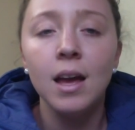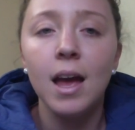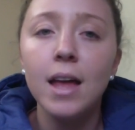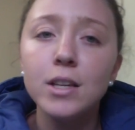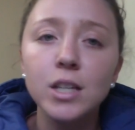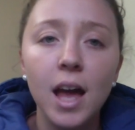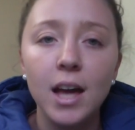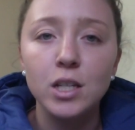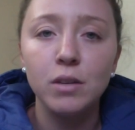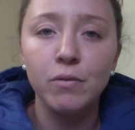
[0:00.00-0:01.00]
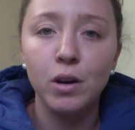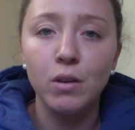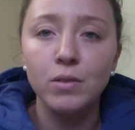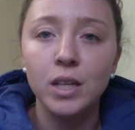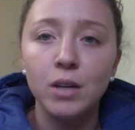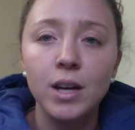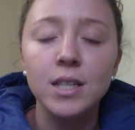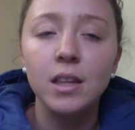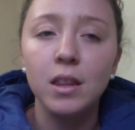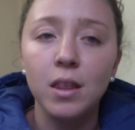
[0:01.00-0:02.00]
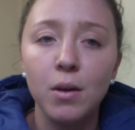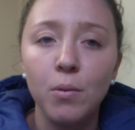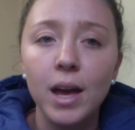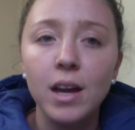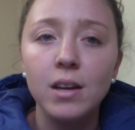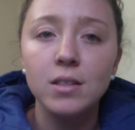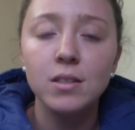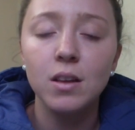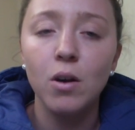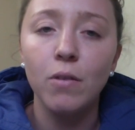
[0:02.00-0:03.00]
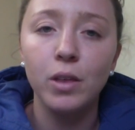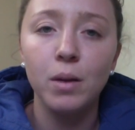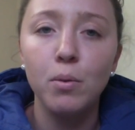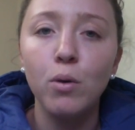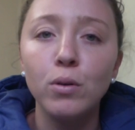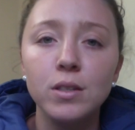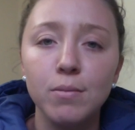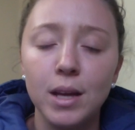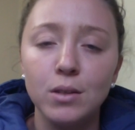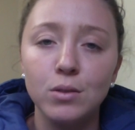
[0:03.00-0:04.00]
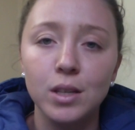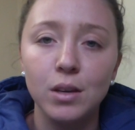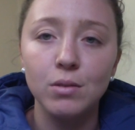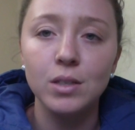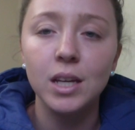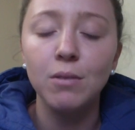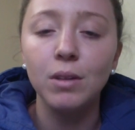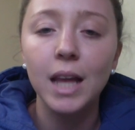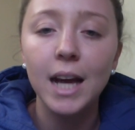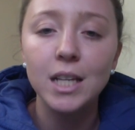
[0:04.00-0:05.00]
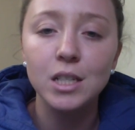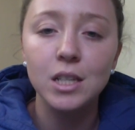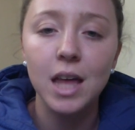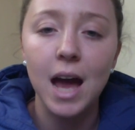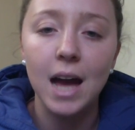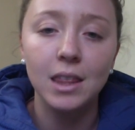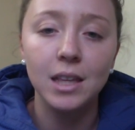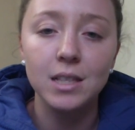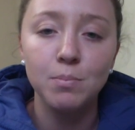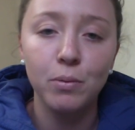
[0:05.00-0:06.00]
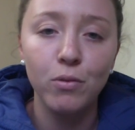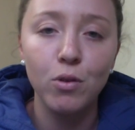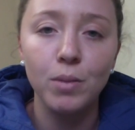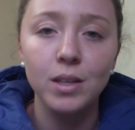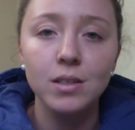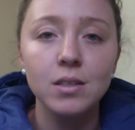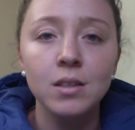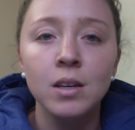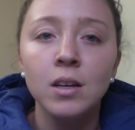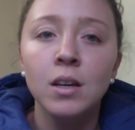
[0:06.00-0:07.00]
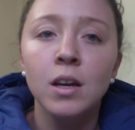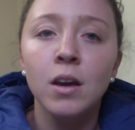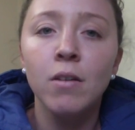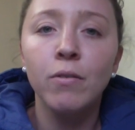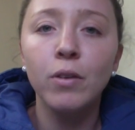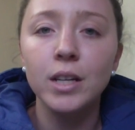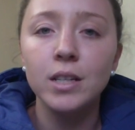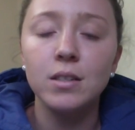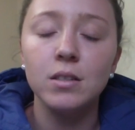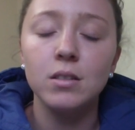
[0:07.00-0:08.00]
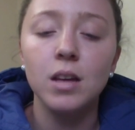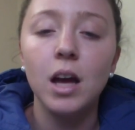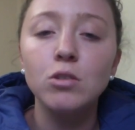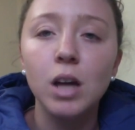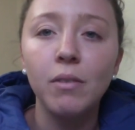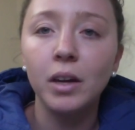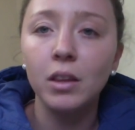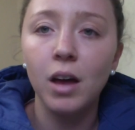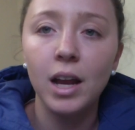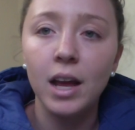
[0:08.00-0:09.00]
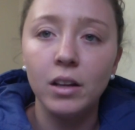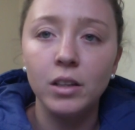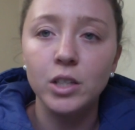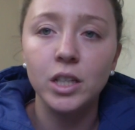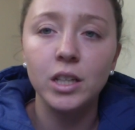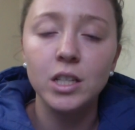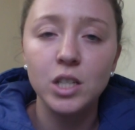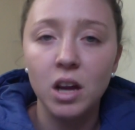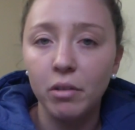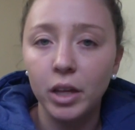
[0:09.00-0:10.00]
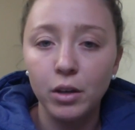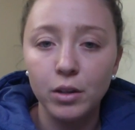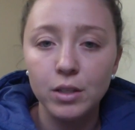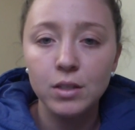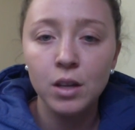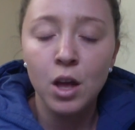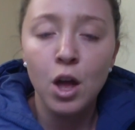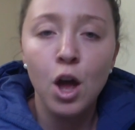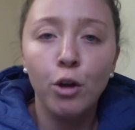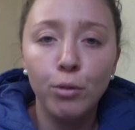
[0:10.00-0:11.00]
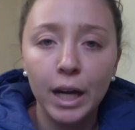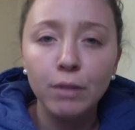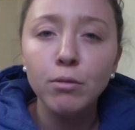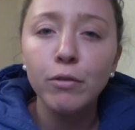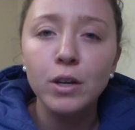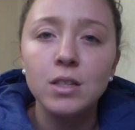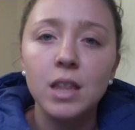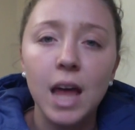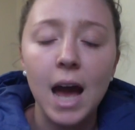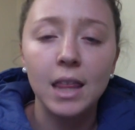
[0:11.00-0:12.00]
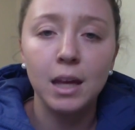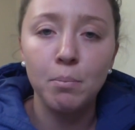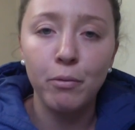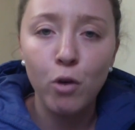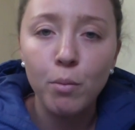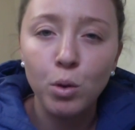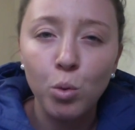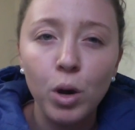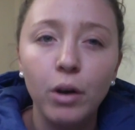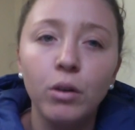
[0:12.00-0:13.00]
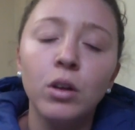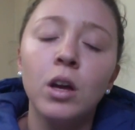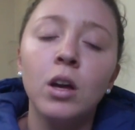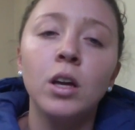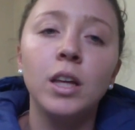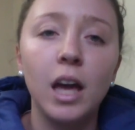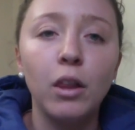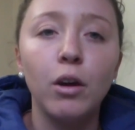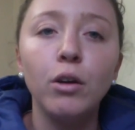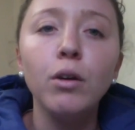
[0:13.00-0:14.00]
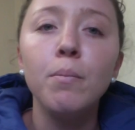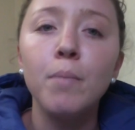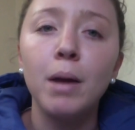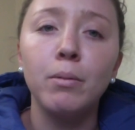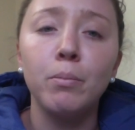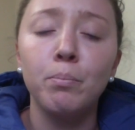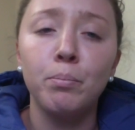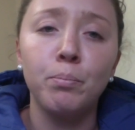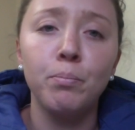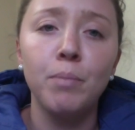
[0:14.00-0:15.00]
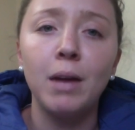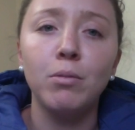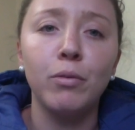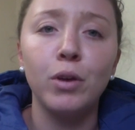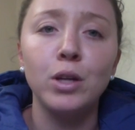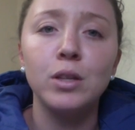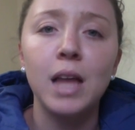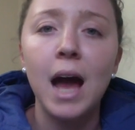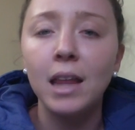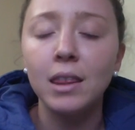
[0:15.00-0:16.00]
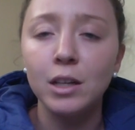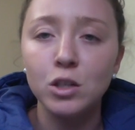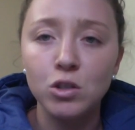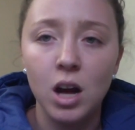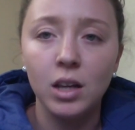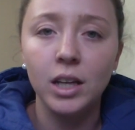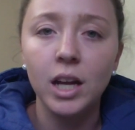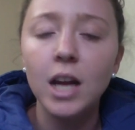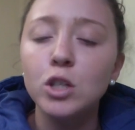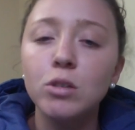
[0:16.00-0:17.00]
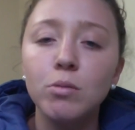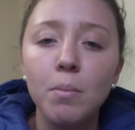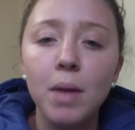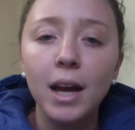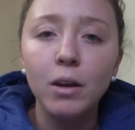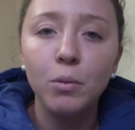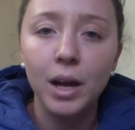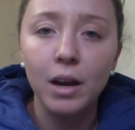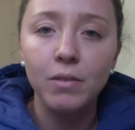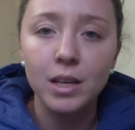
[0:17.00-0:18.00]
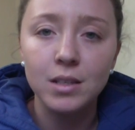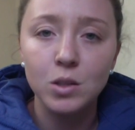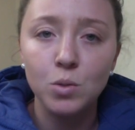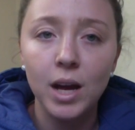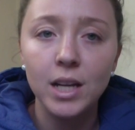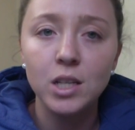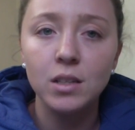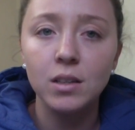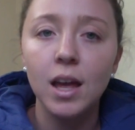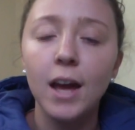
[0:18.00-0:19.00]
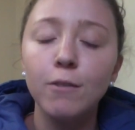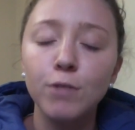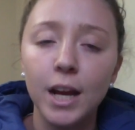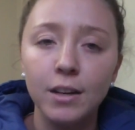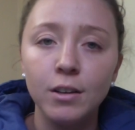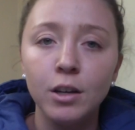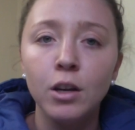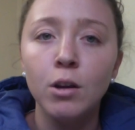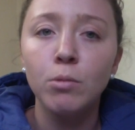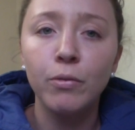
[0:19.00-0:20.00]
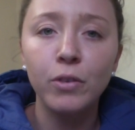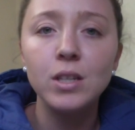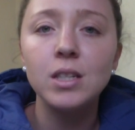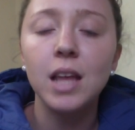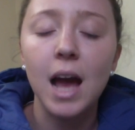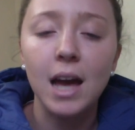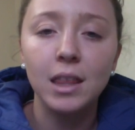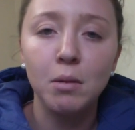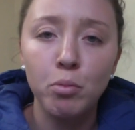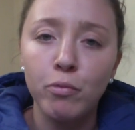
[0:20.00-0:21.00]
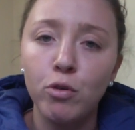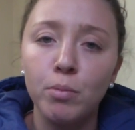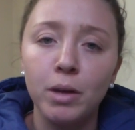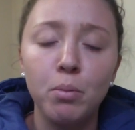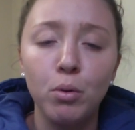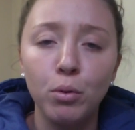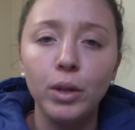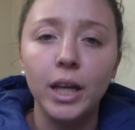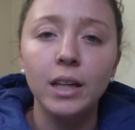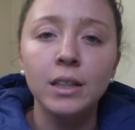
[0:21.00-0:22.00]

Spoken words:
Education involves increasing the awareness of the importance of mental skills in relation to the athlete's performance. For instance, a traffic light analogy is generally used. Green refers to the athlete performing well. Yellow may refer to the athlete struggling and should remain aware of their situation. And red refers to the athlete performing poorly.